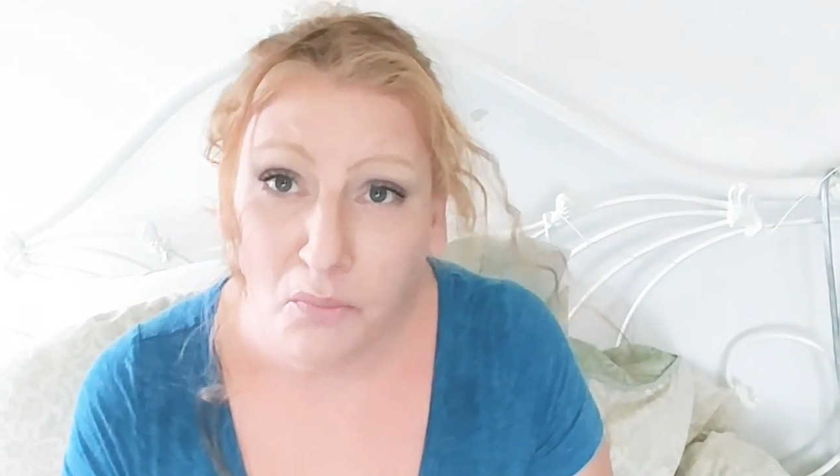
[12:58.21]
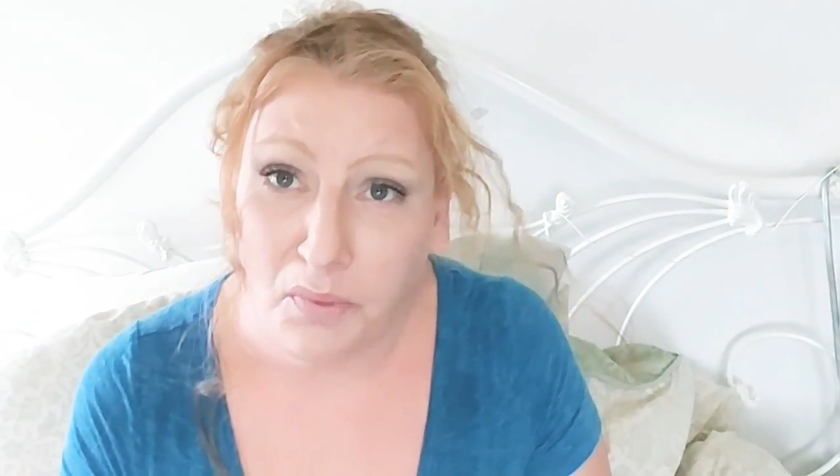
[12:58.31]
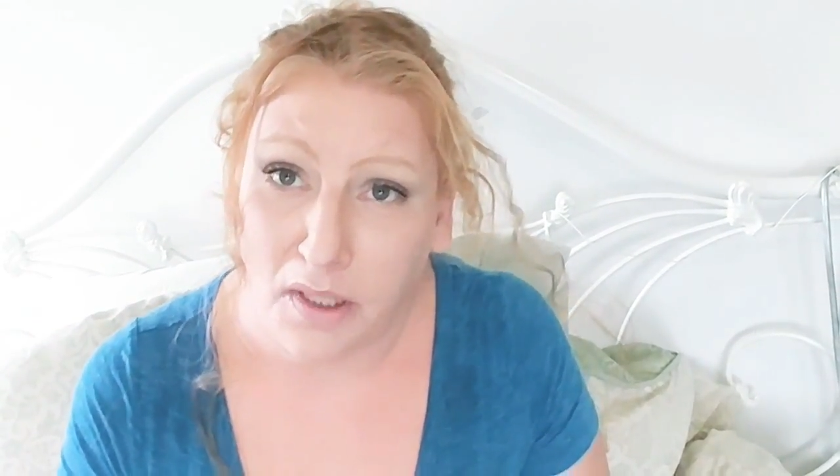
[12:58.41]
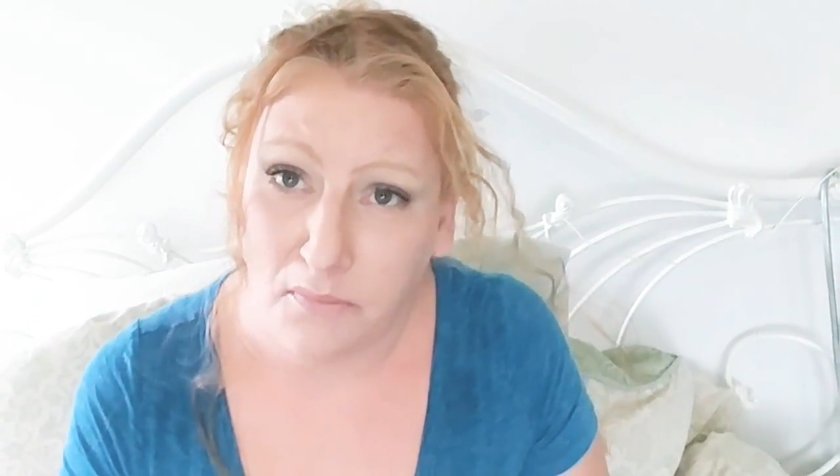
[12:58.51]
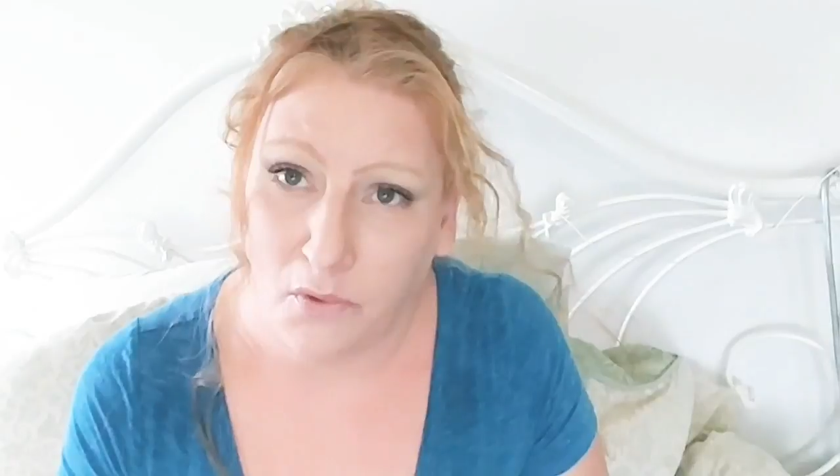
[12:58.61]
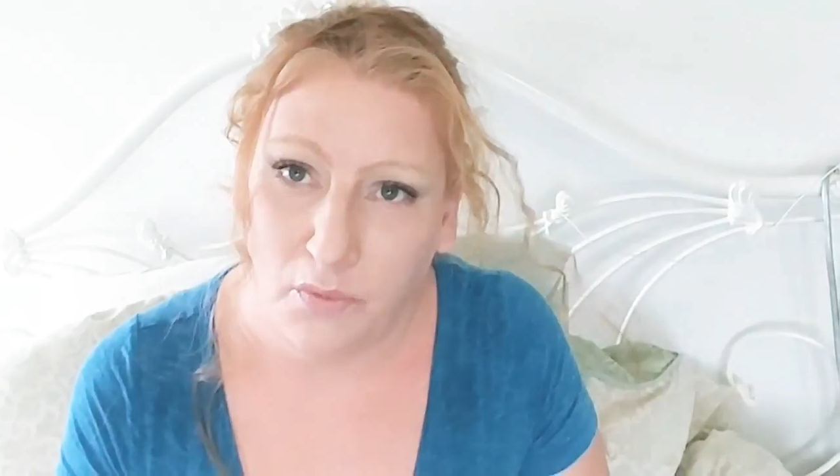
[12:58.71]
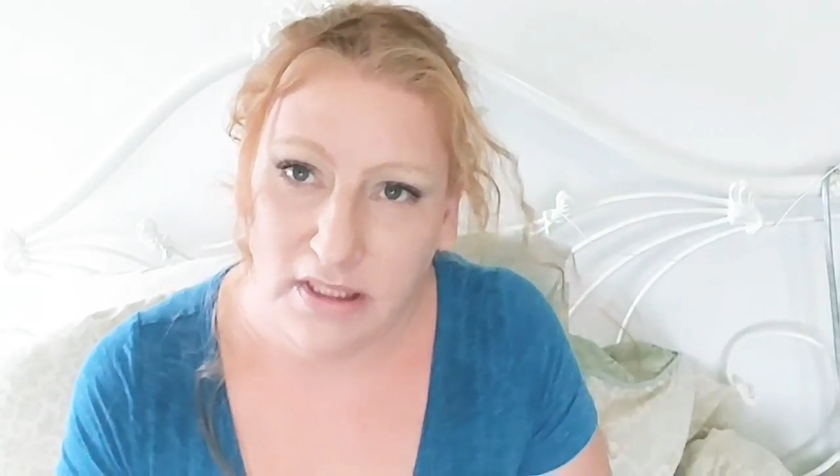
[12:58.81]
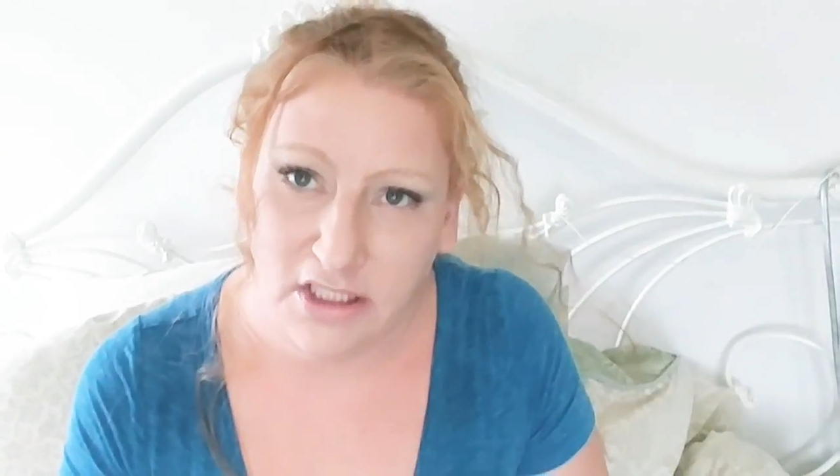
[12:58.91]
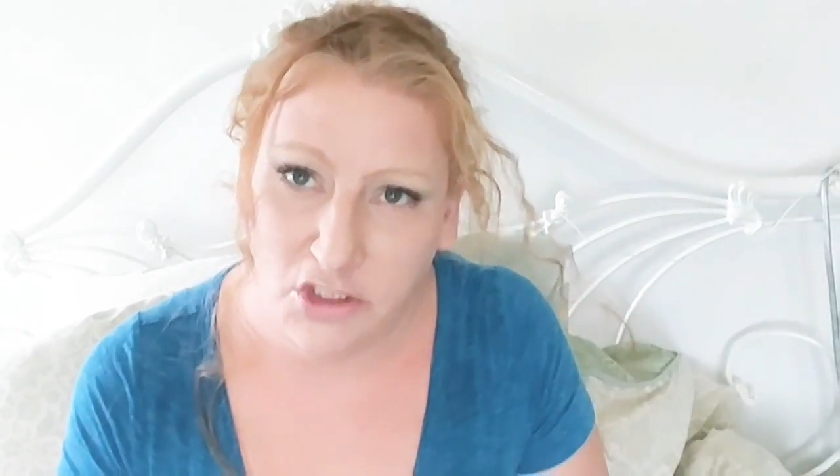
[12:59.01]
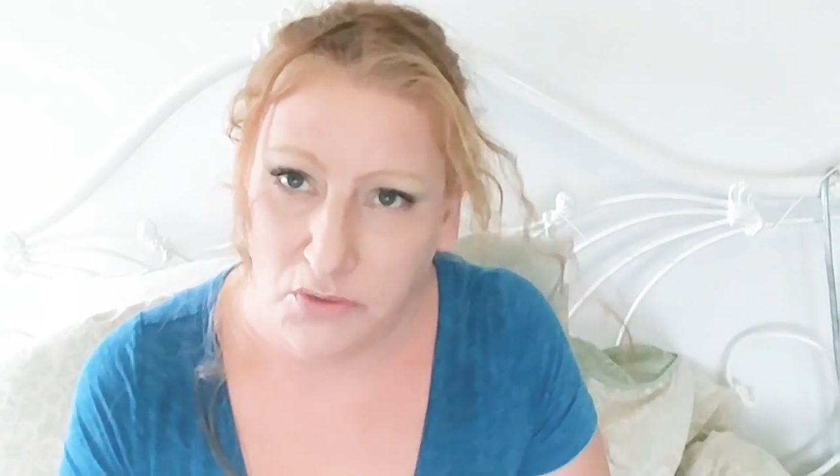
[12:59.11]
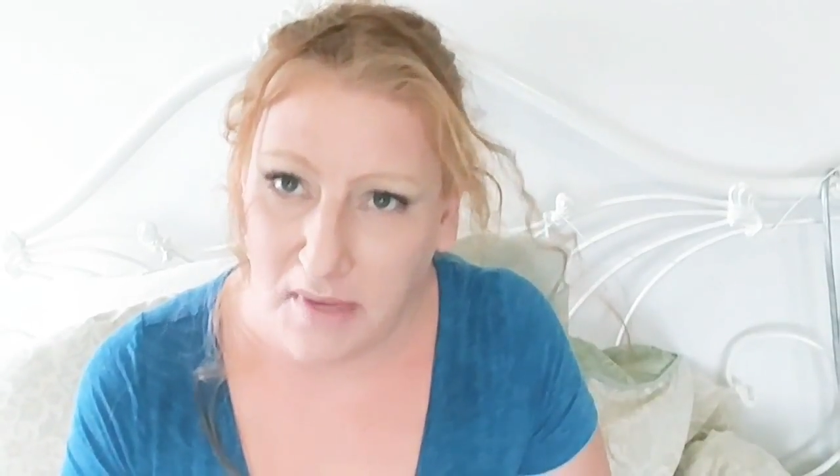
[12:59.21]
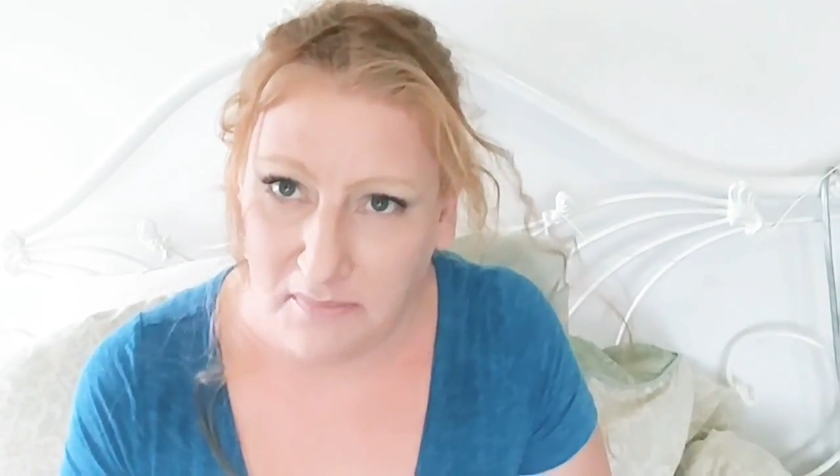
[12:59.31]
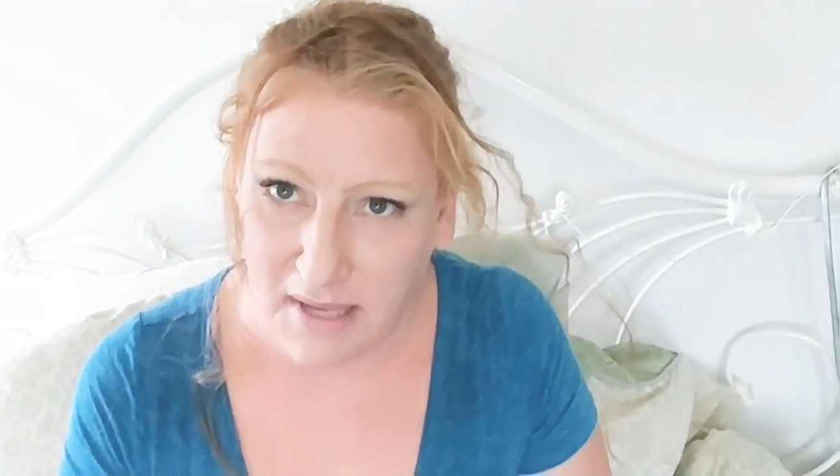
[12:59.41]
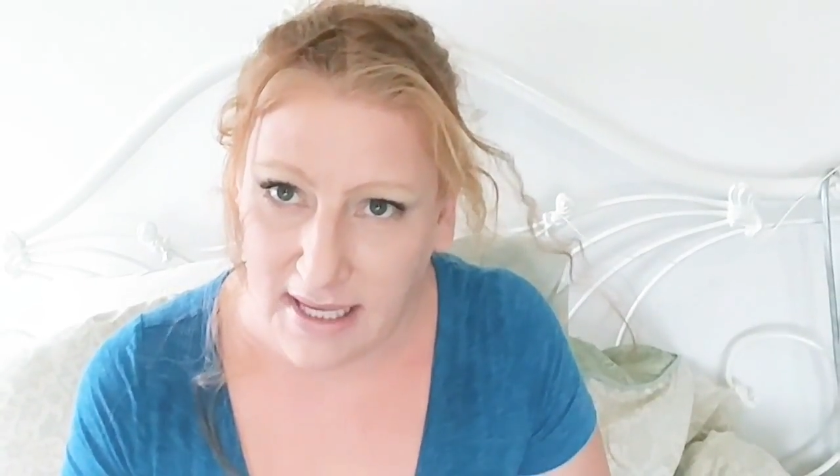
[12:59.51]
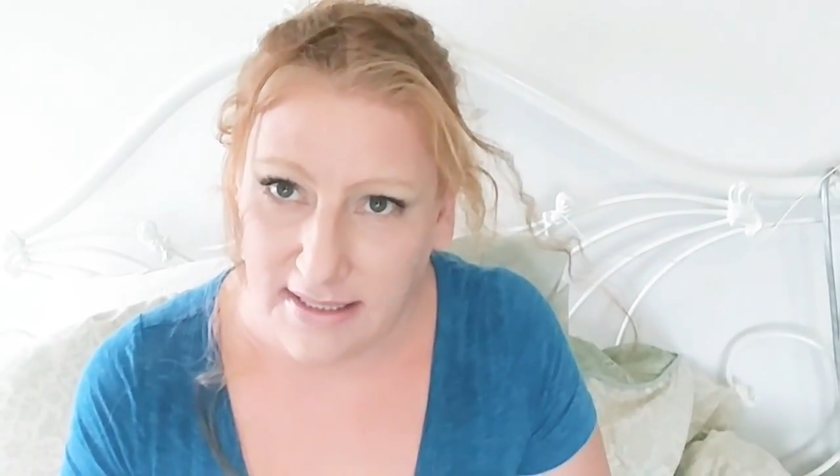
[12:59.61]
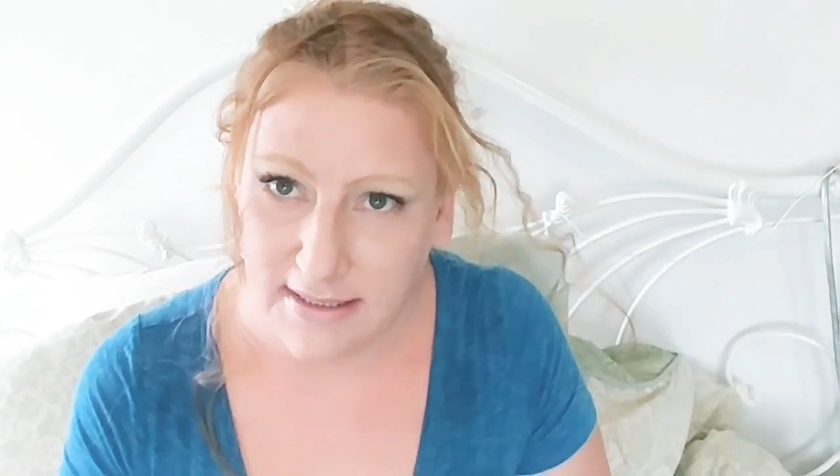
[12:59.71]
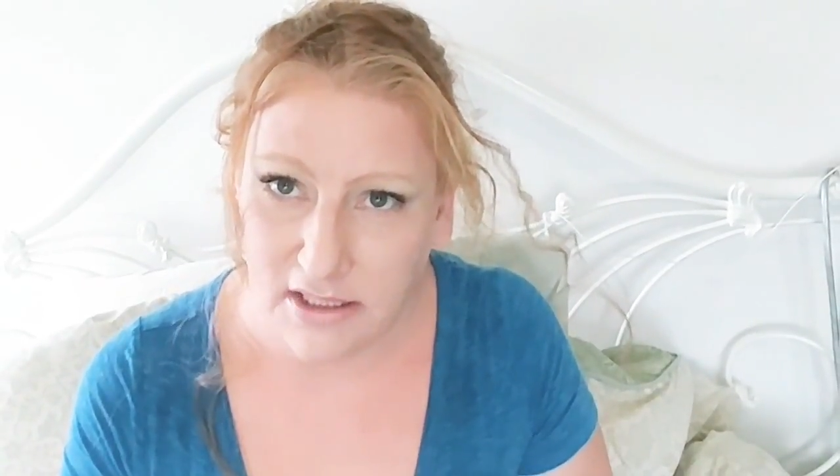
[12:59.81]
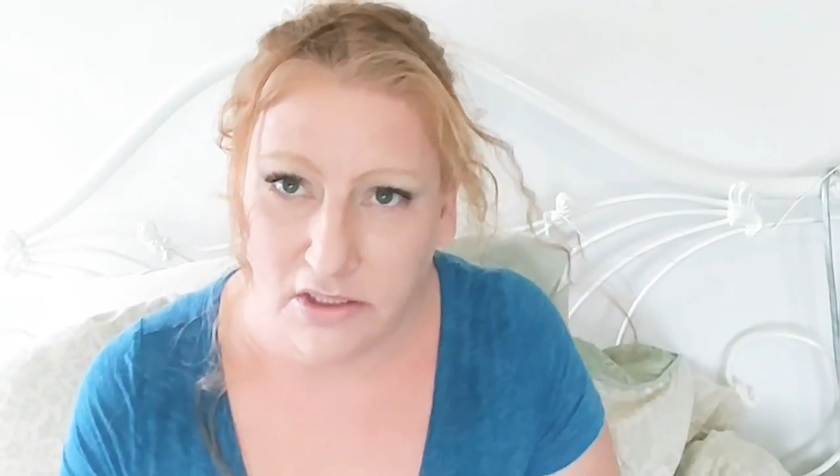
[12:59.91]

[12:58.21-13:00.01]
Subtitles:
but I'm going to do my best